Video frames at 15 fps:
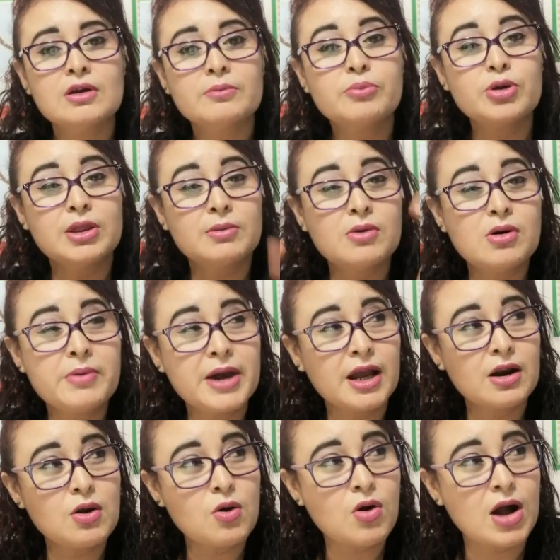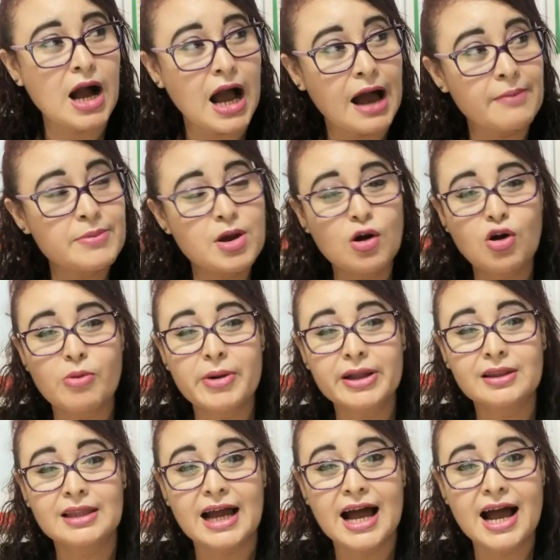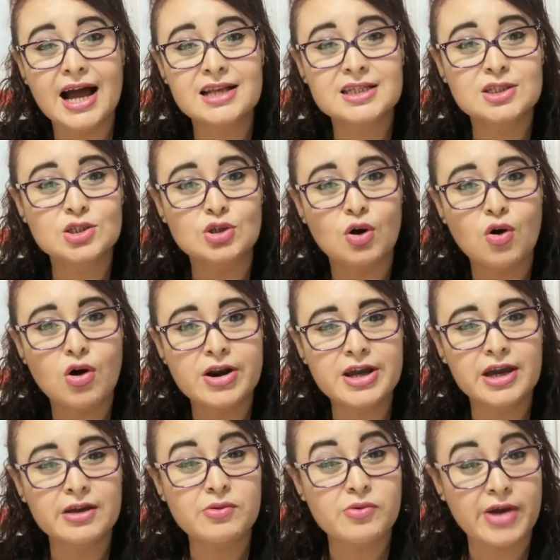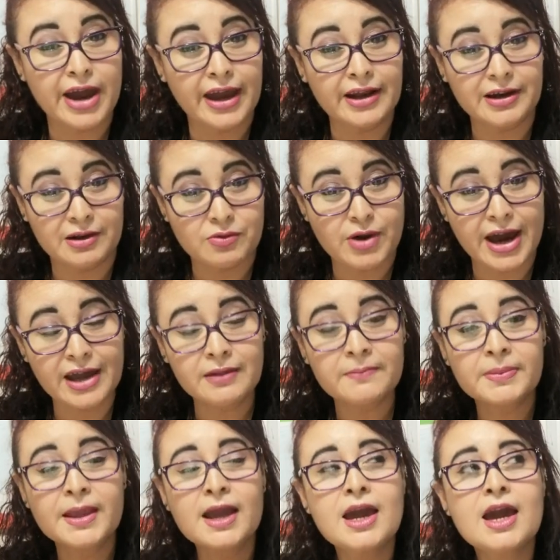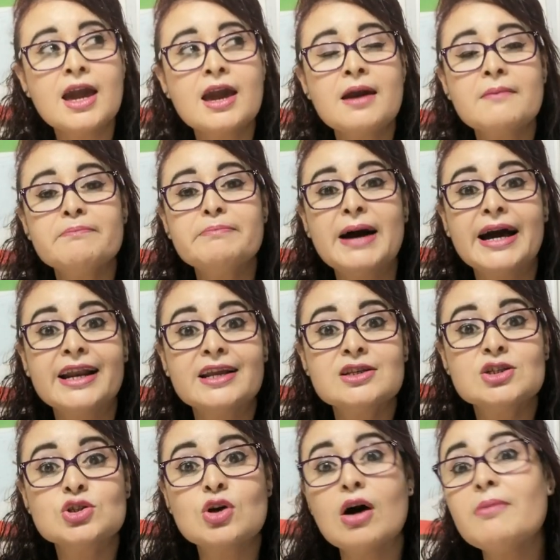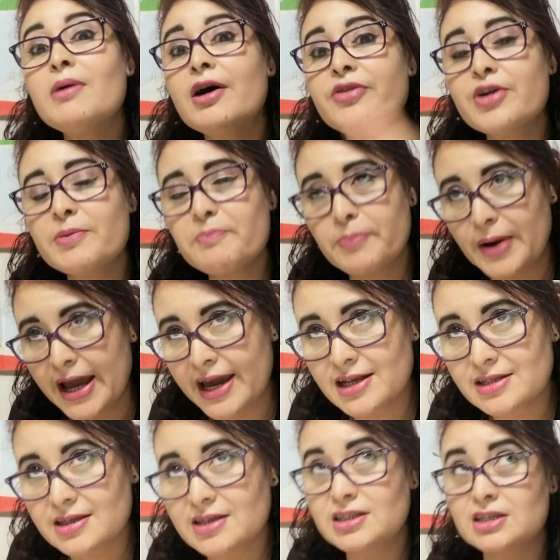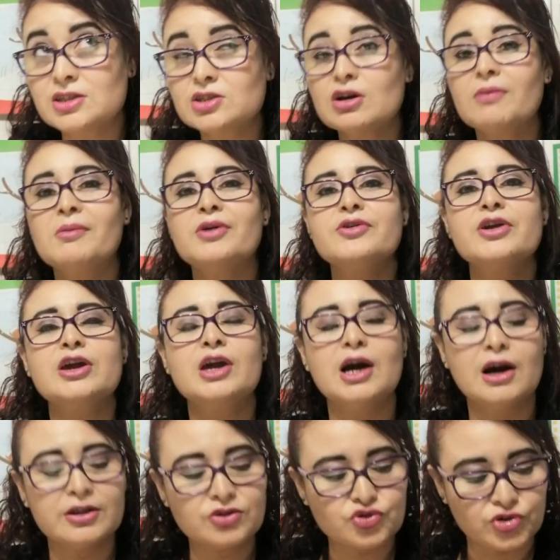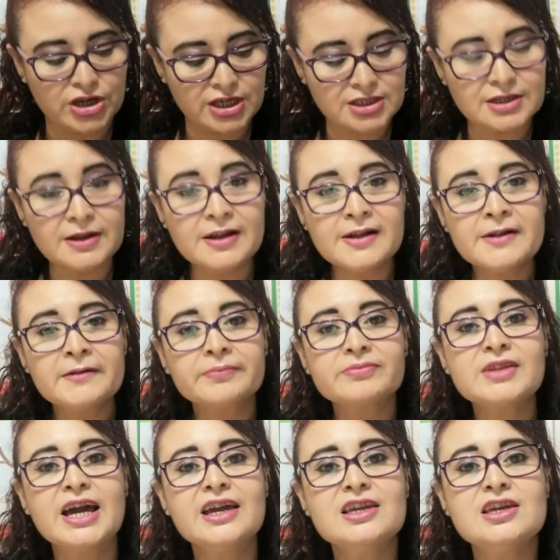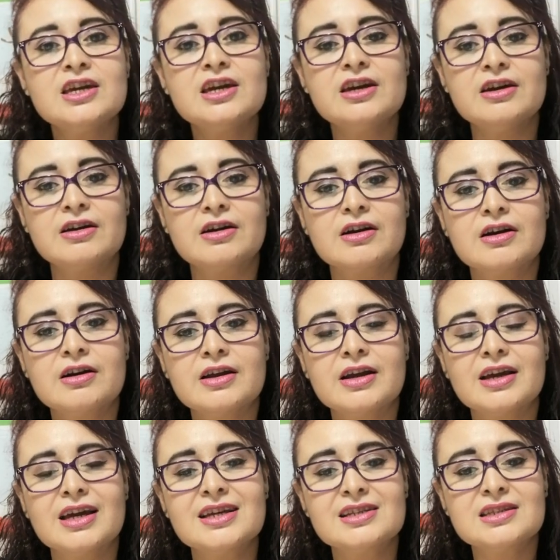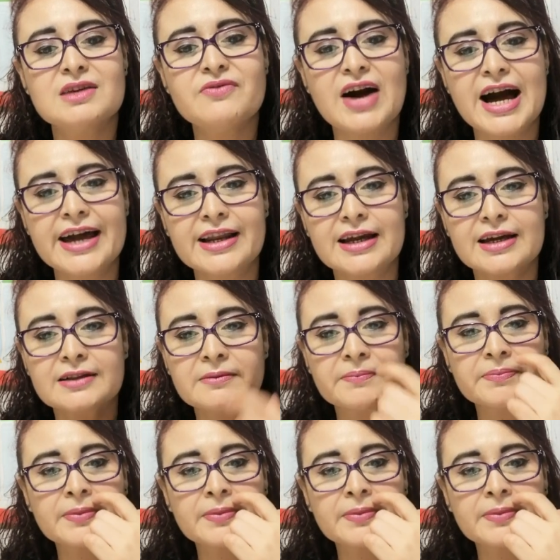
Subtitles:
podemos ver los cambios, cómo está sunny, rainy, right? But in some other places, in some other countries, the year is divided